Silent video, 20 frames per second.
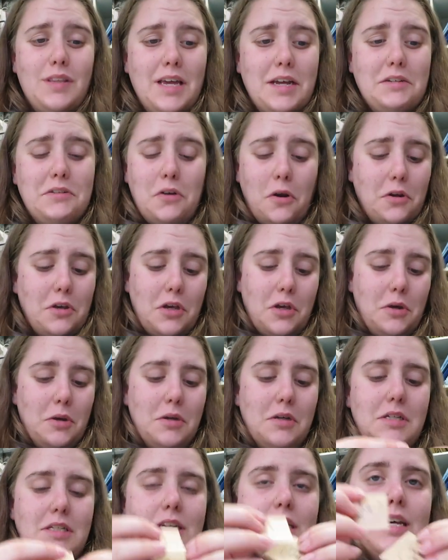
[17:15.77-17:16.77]
They're so
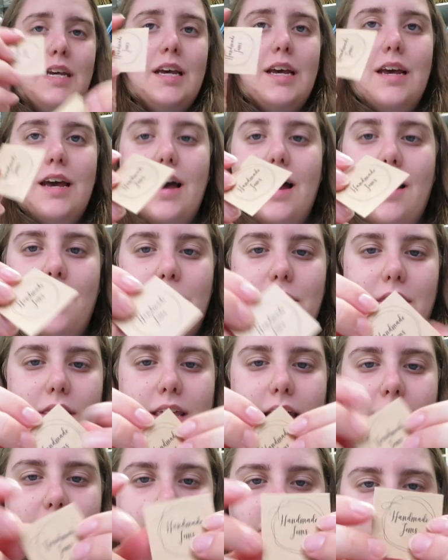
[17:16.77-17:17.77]
cute.
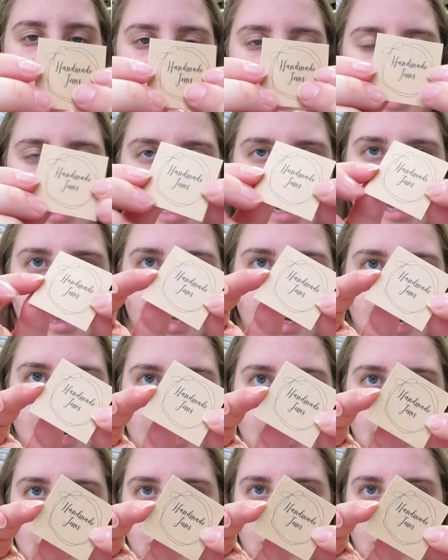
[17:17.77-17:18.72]
They're literally these